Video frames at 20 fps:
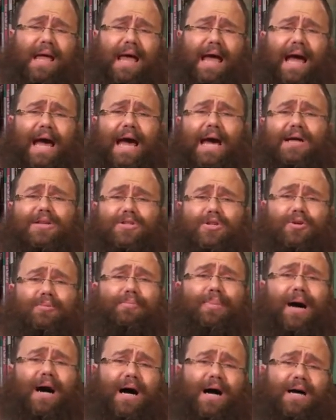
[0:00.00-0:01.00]
How do you
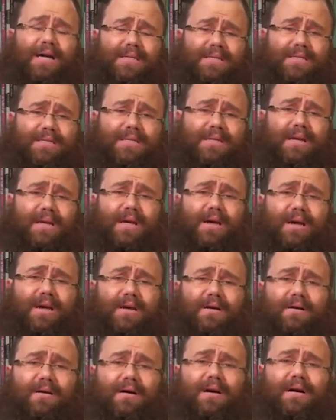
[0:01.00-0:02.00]
pass
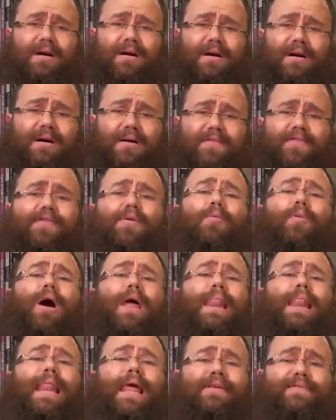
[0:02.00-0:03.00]
from
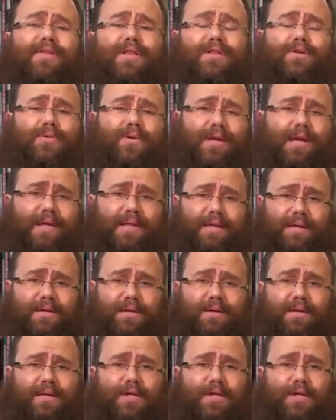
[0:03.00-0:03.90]
one level to another?